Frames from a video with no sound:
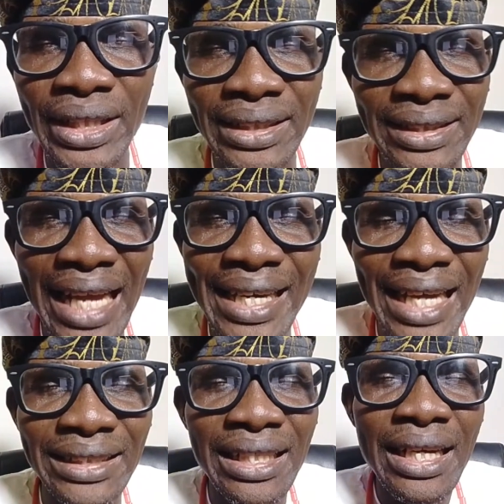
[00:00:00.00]
They said
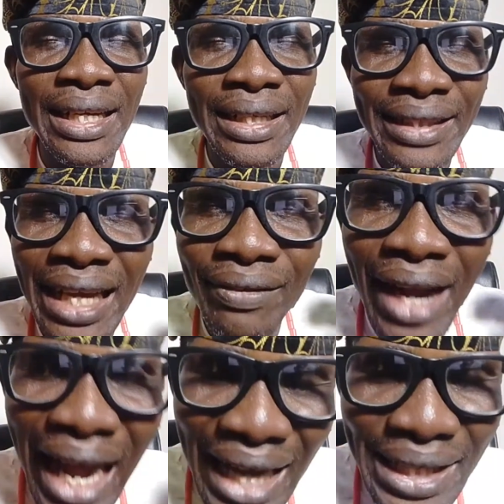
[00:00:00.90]
that they've
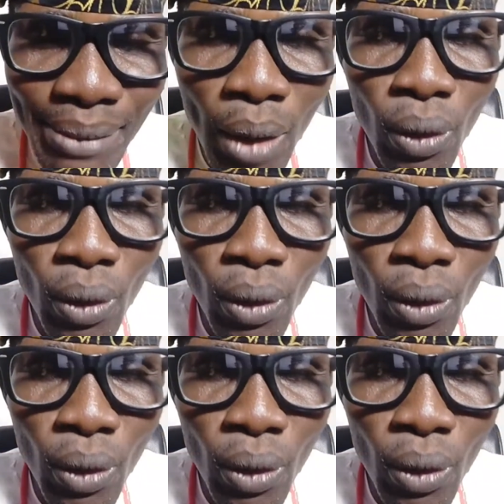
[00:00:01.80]
heard about